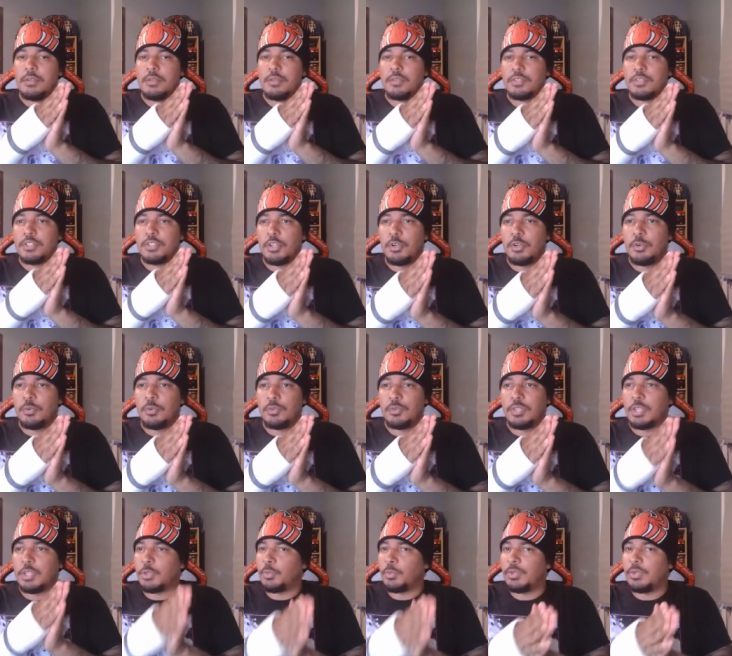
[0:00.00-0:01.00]
So
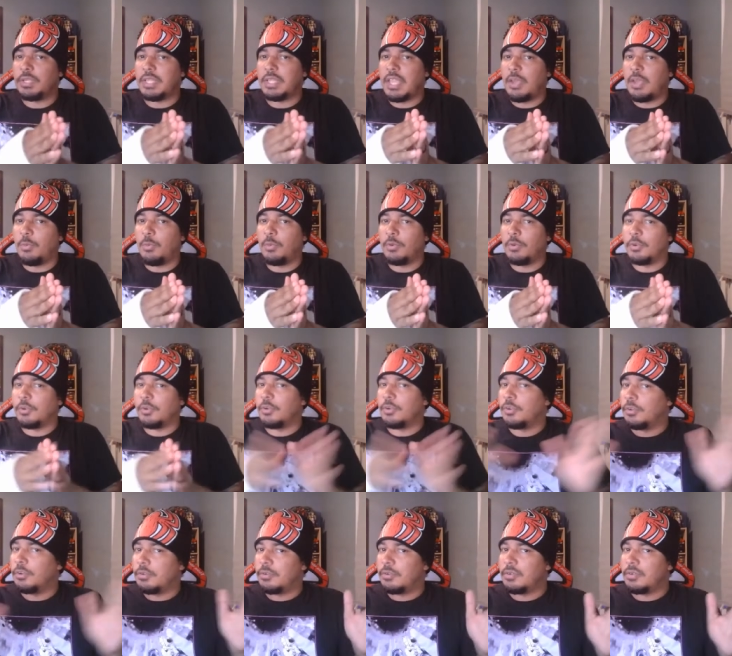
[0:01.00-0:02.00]
the three that
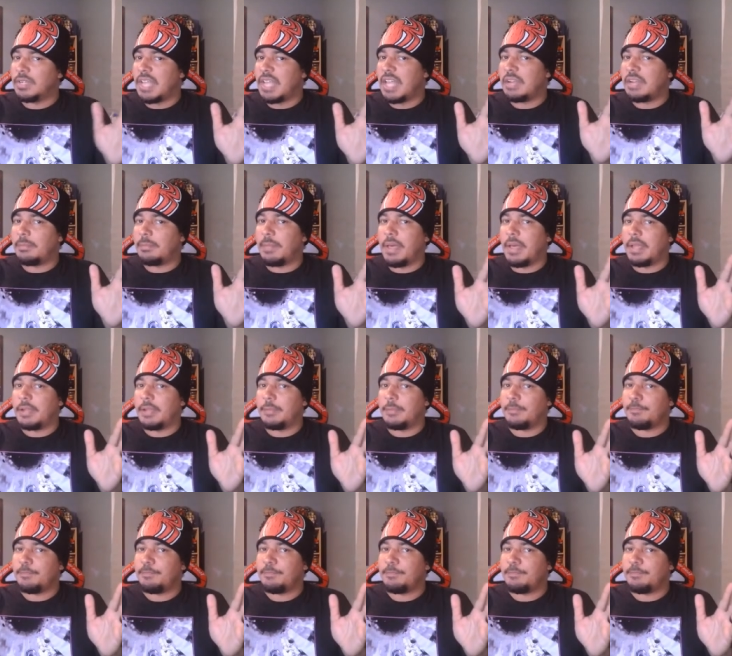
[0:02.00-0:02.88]
were not about it,